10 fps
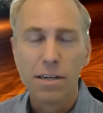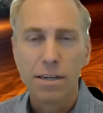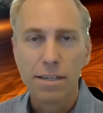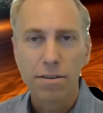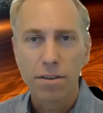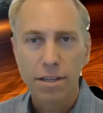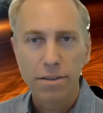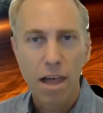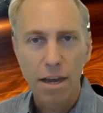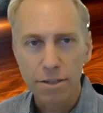right? So that's
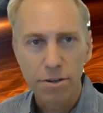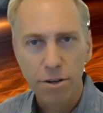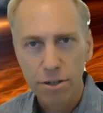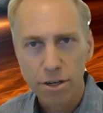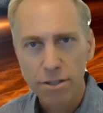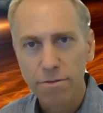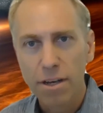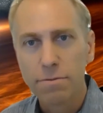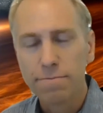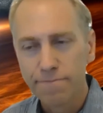a lot easier to justify.
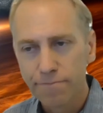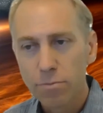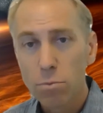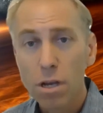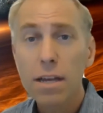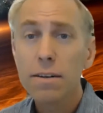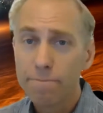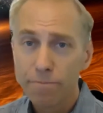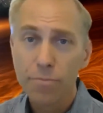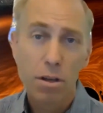
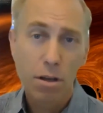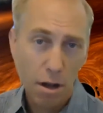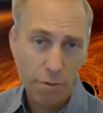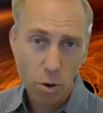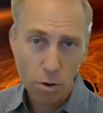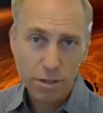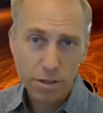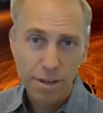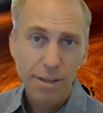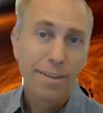And of
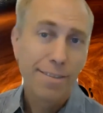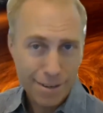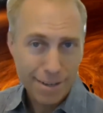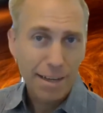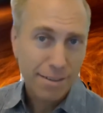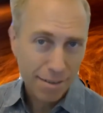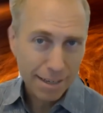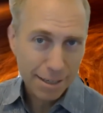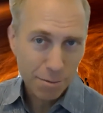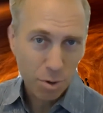course, there's an
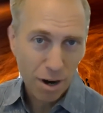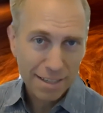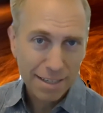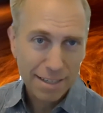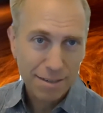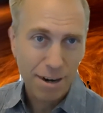escalation process,